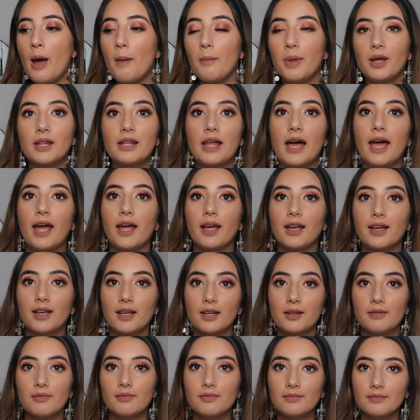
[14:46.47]
But
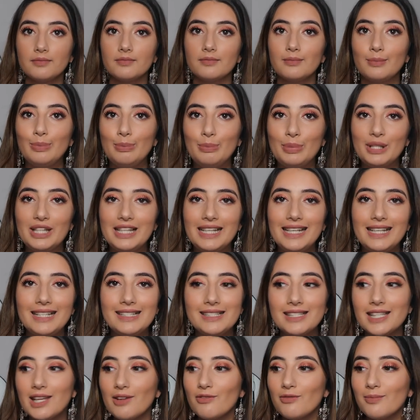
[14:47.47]
like,
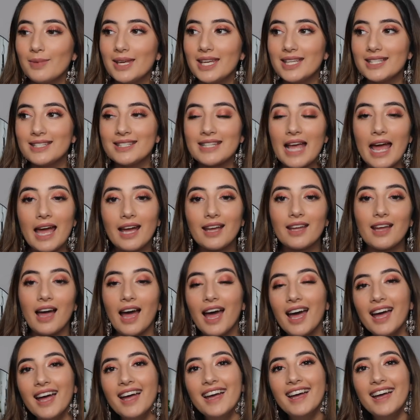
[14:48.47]
please give me a sec.